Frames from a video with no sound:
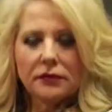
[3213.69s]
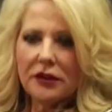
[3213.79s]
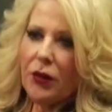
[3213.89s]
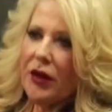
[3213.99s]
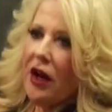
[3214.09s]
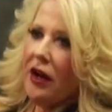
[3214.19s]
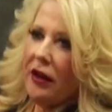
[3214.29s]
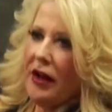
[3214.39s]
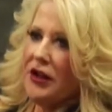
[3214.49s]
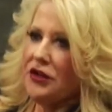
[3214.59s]
can we
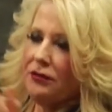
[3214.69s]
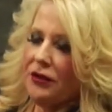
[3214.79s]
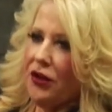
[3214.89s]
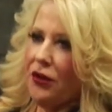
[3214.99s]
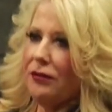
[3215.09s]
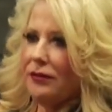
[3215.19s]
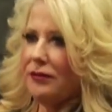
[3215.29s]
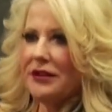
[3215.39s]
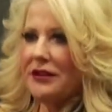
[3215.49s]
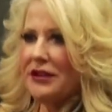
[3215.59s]
ask, you know,
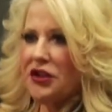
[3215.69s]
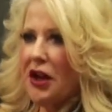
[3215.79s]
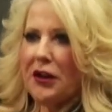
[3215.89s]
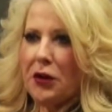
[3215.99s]
Jack